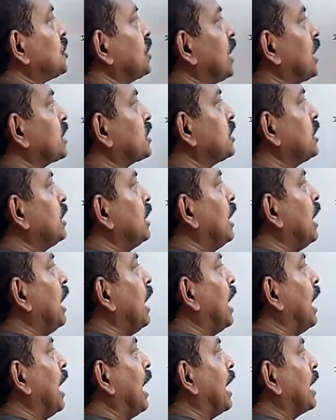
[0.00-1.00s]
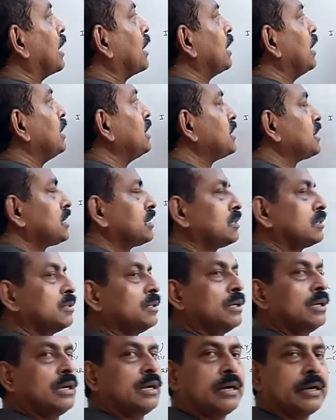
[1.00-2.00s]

angle is 90.